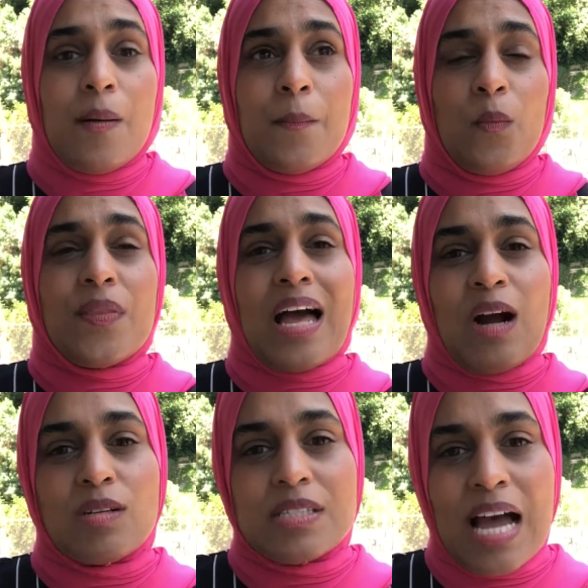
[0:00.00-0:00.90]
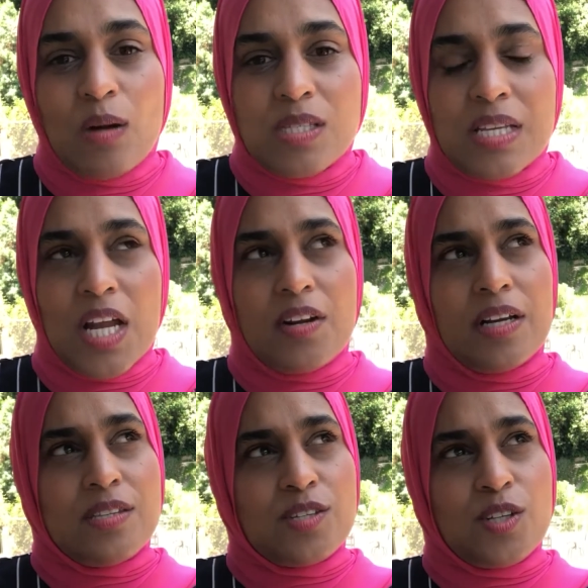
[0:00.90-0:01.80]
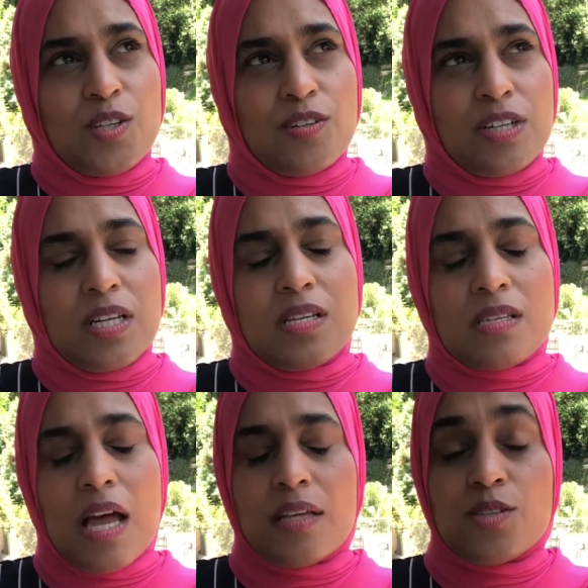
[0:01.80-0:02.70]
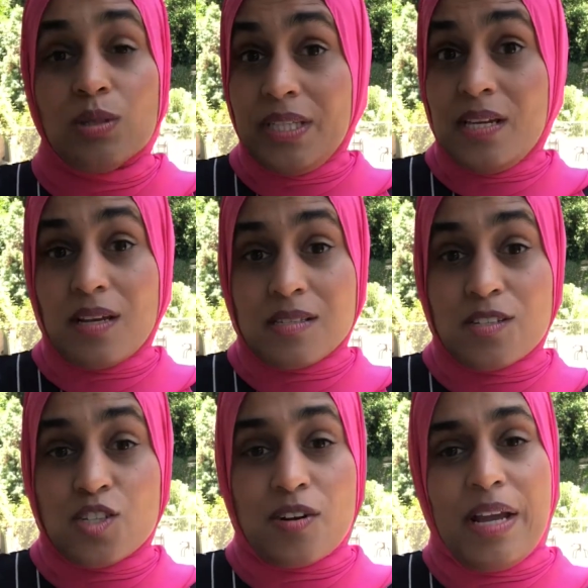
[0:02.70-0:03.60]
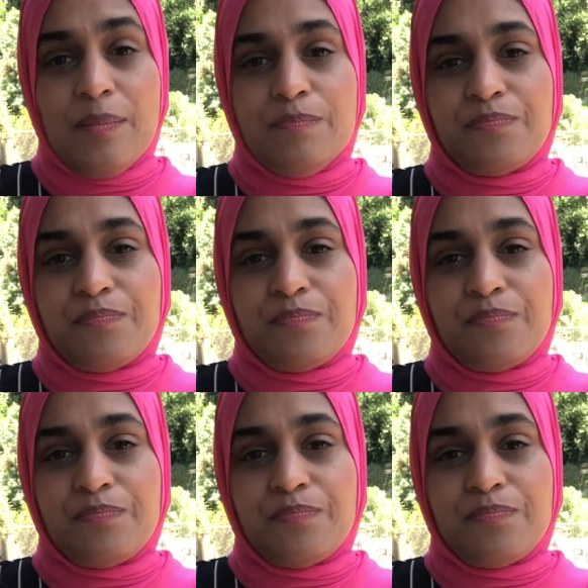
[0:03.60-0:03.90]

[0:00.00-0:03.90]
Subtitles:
with our doubts and our insecurities to lead us astray.